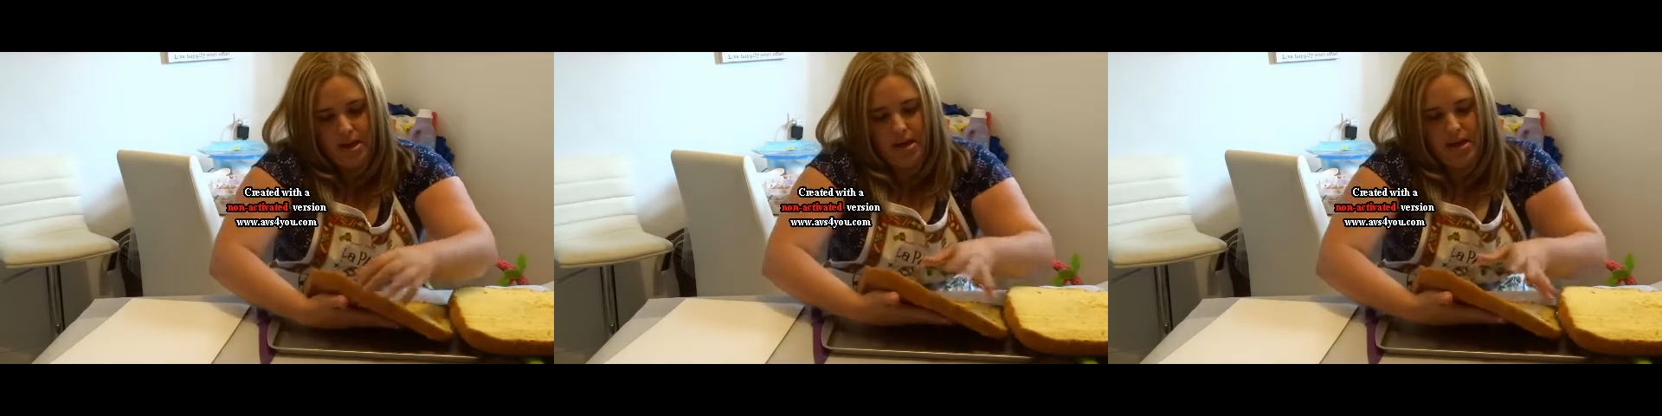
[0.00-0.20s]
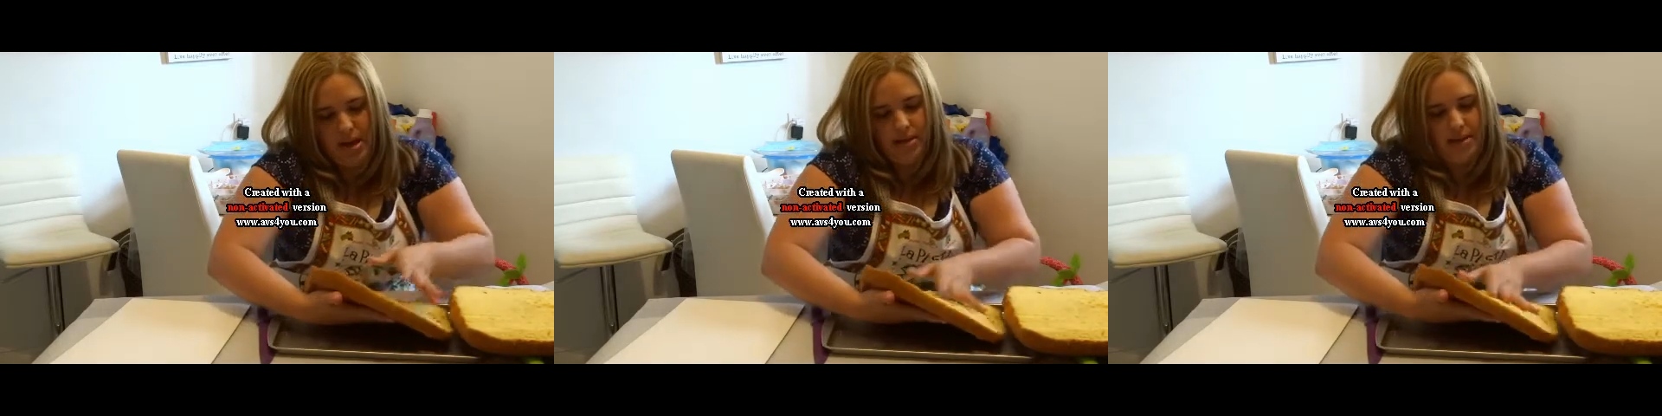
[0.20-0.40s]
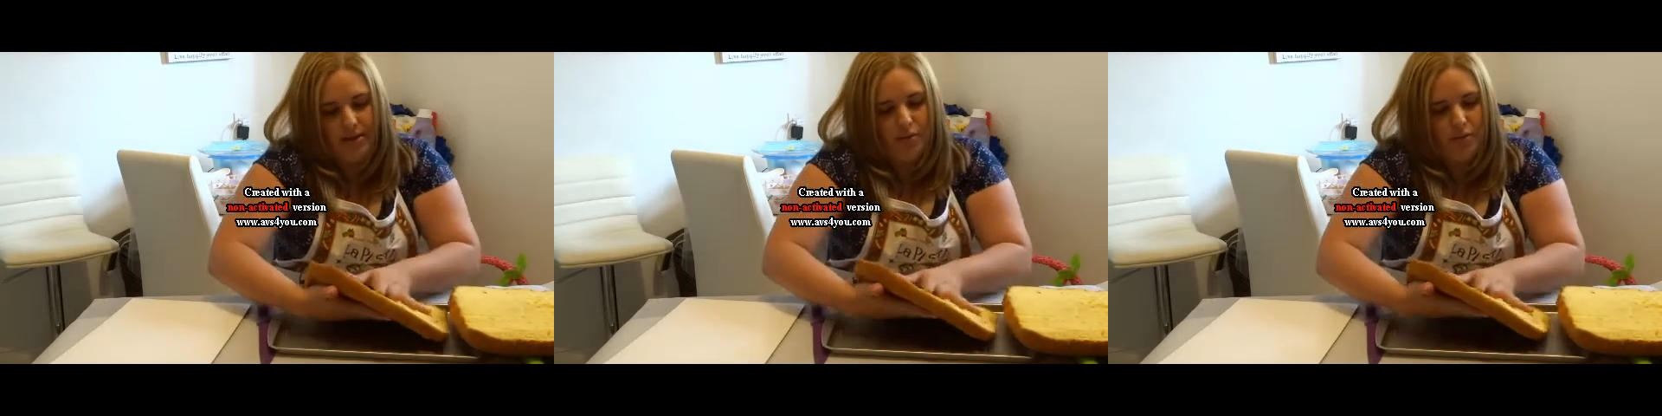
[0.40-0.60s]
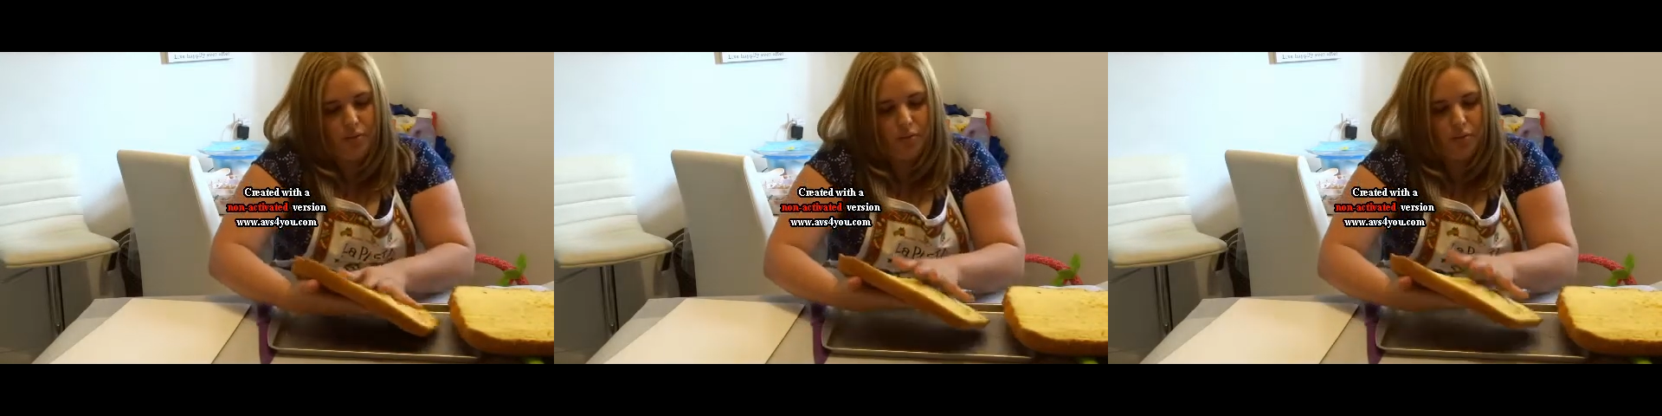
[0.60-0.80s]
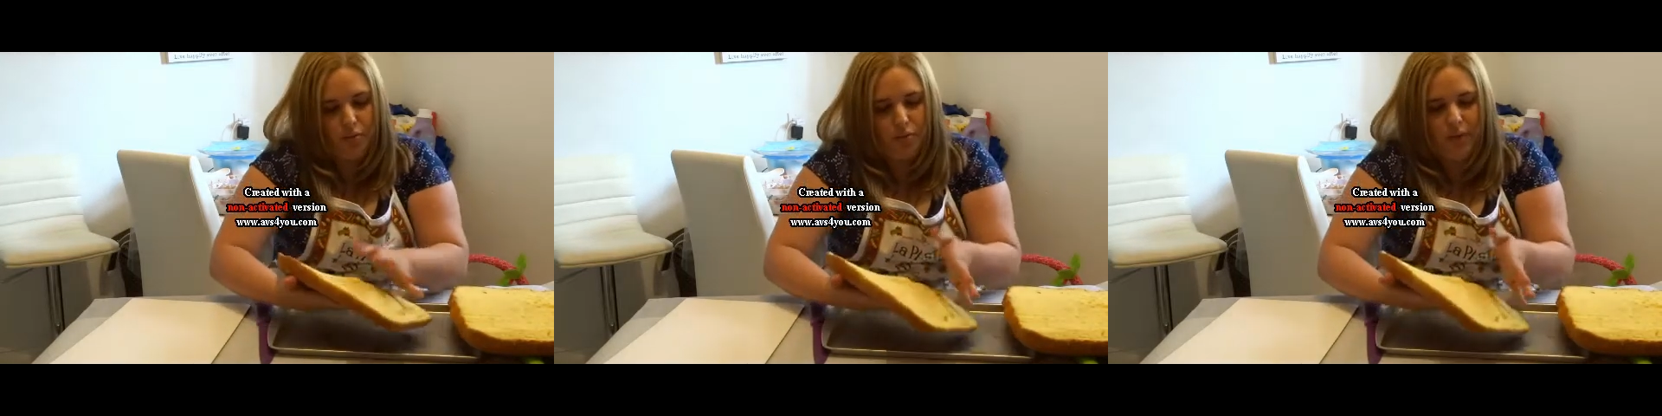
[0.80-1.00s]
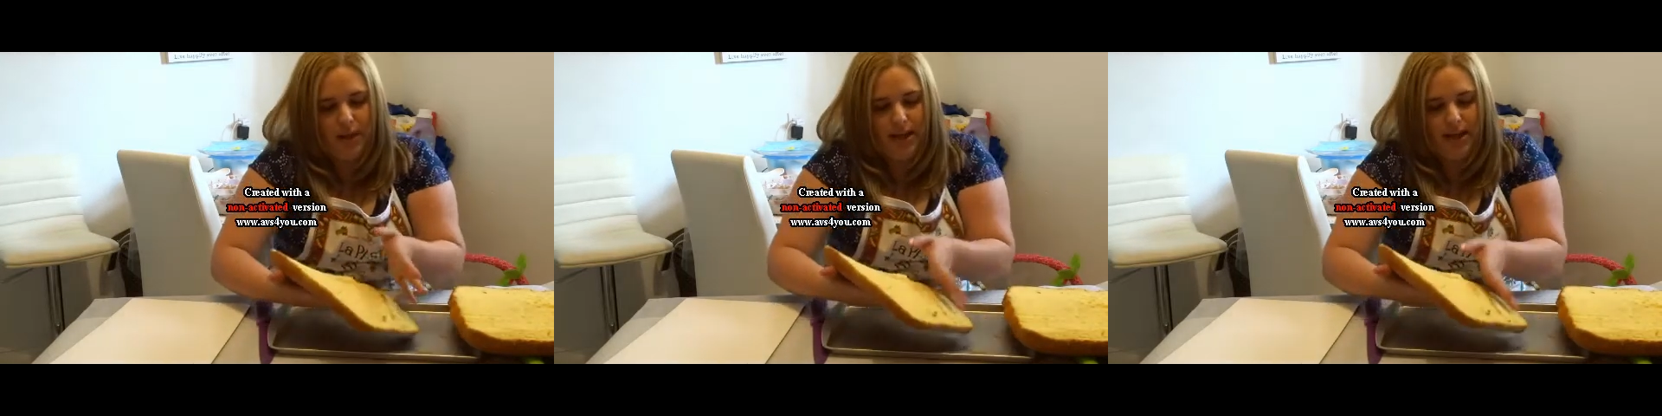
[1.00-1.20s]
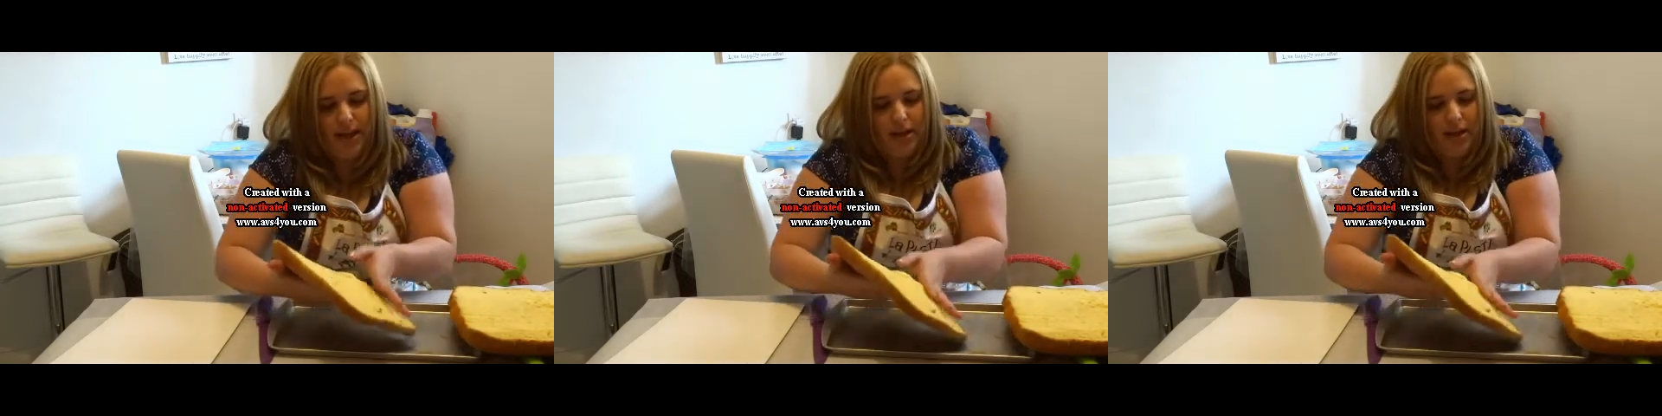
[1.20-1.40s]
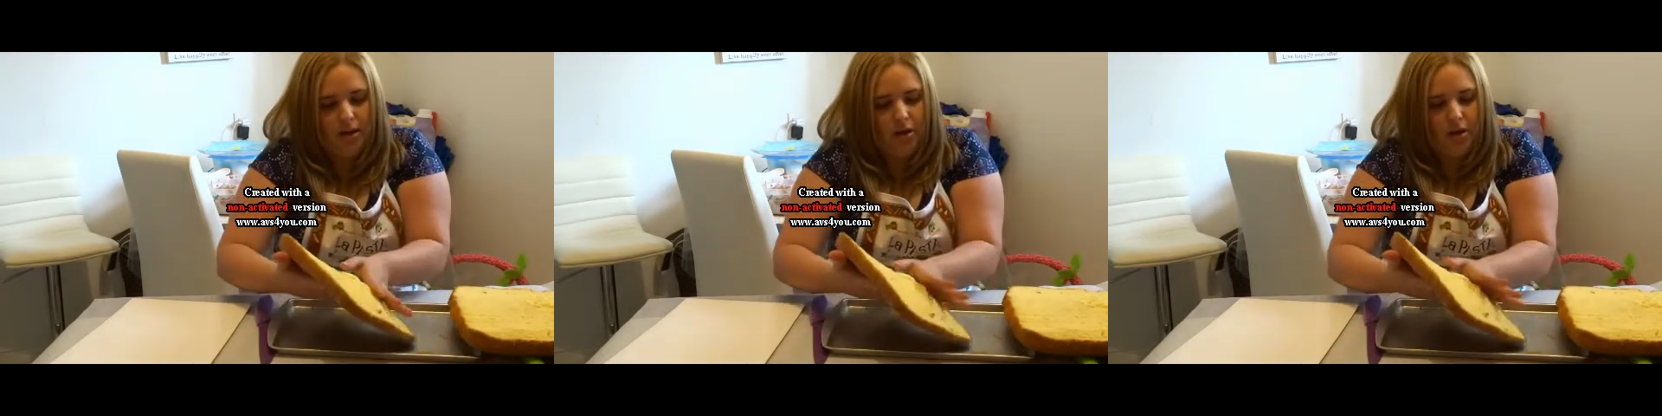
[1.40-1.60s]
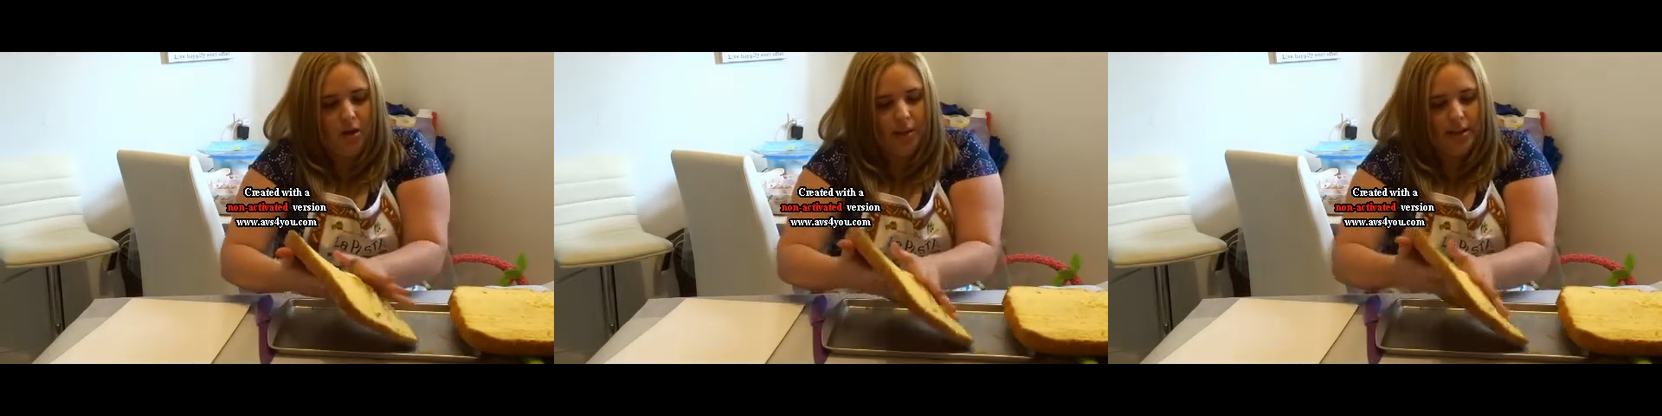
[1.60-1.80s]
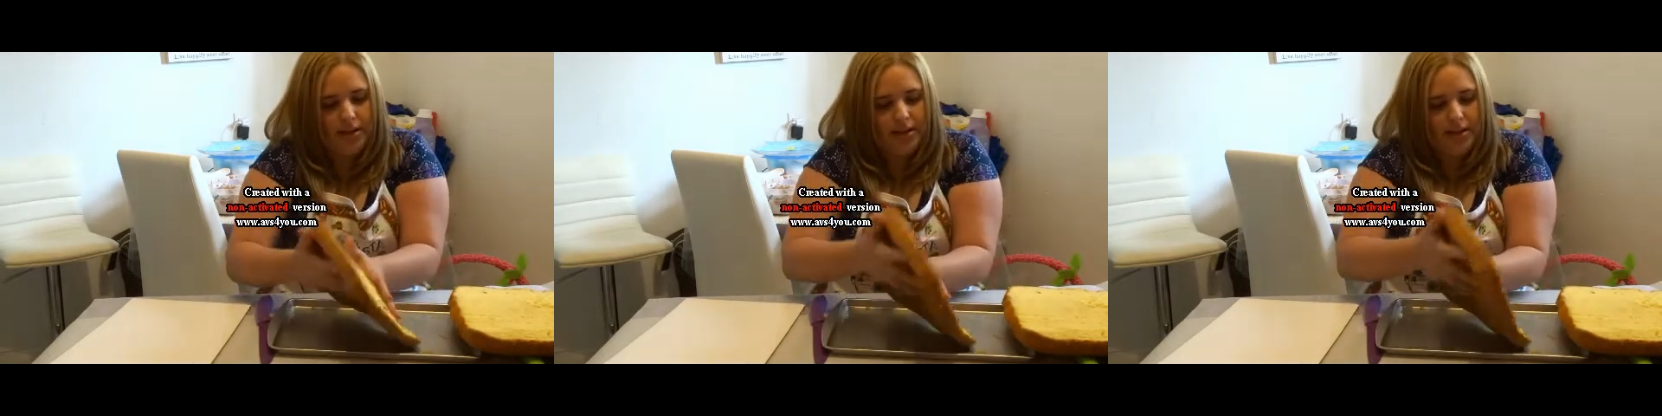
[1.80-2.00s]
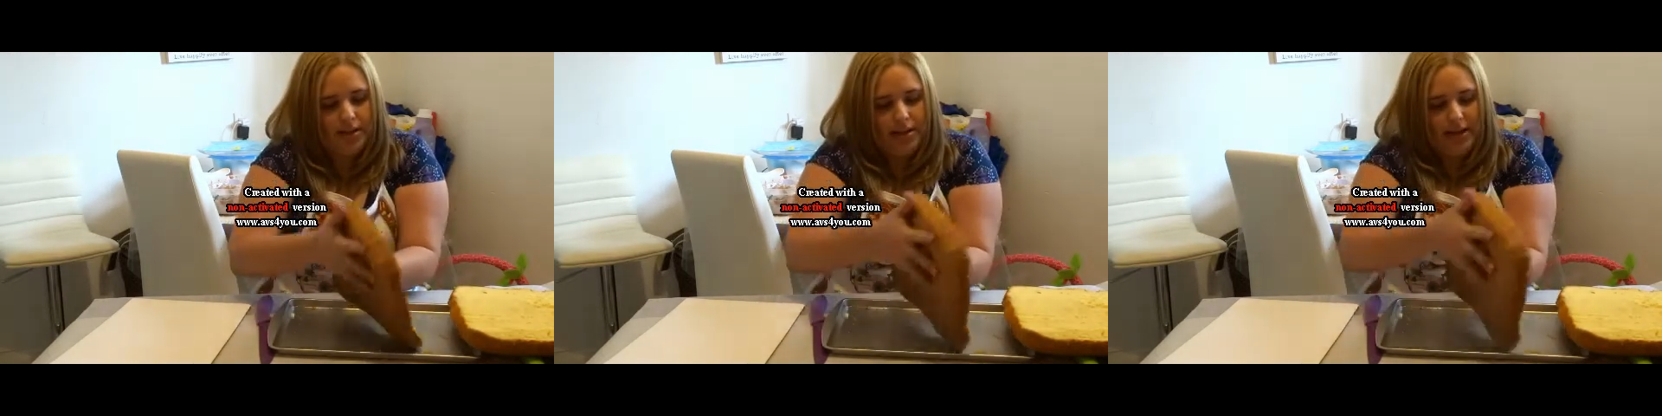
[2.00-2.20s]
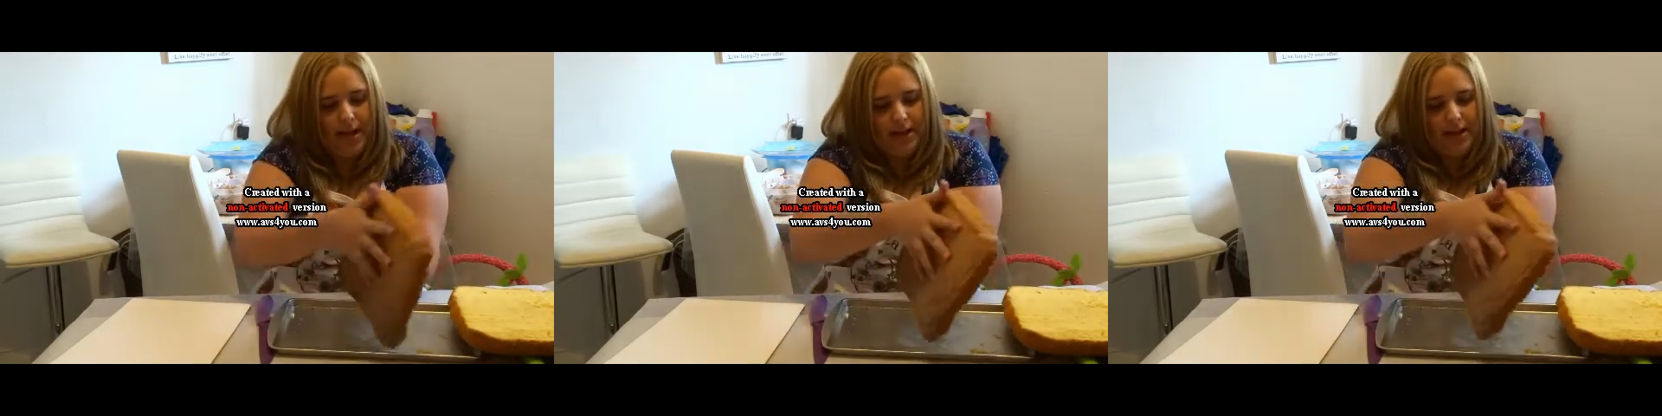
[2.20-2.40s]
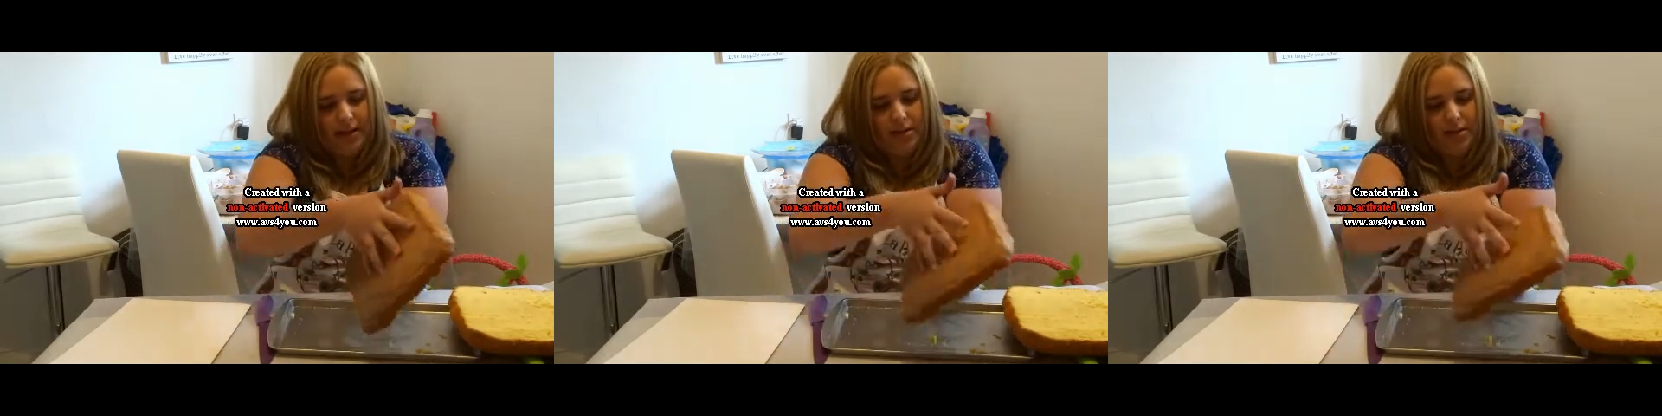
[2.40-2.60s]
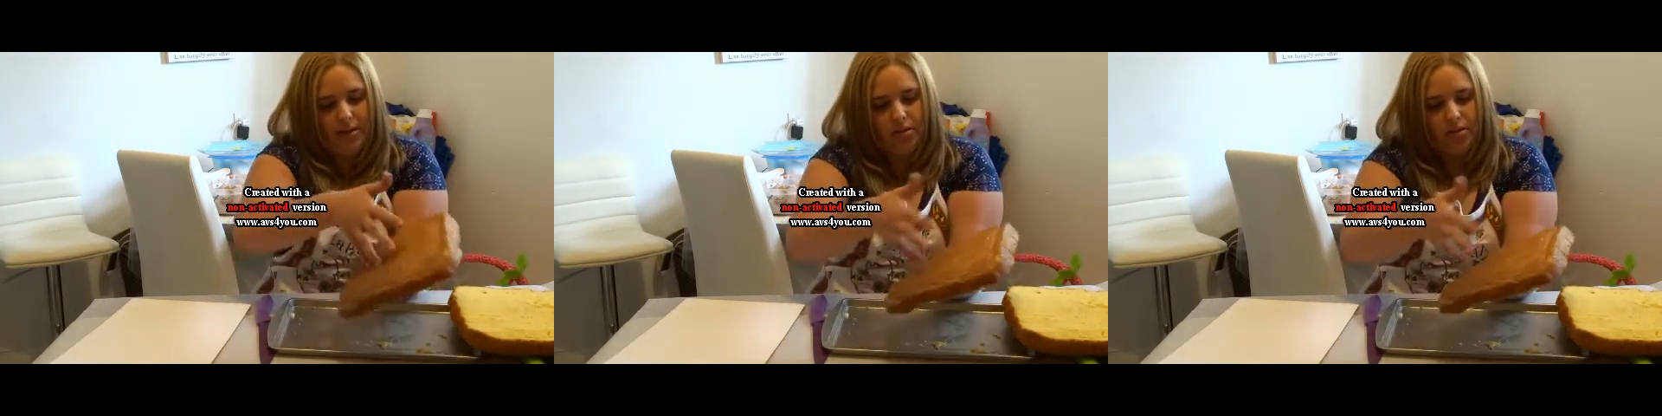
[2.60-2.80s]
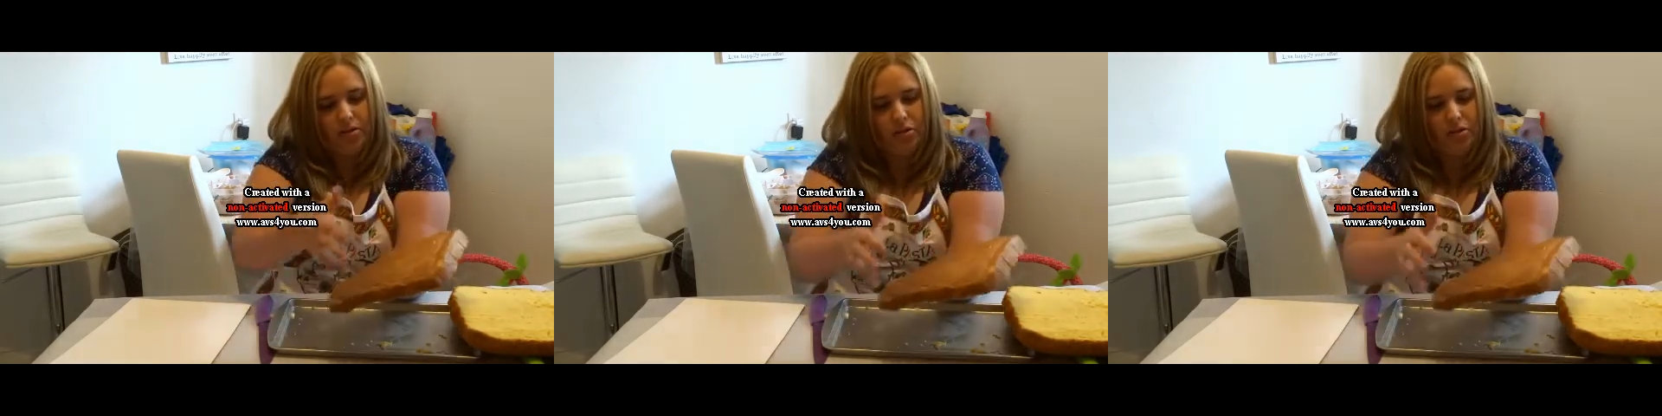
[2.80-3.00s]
it's really always nice